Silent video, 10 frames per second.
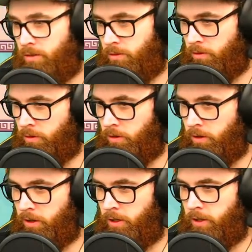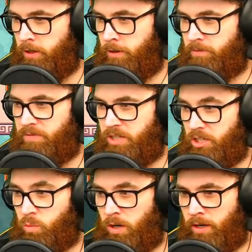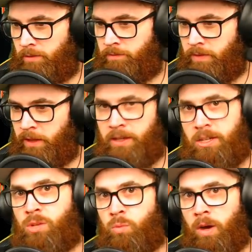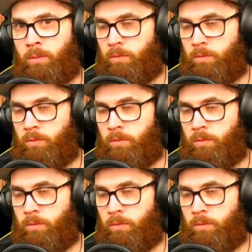or... just one. I think just one will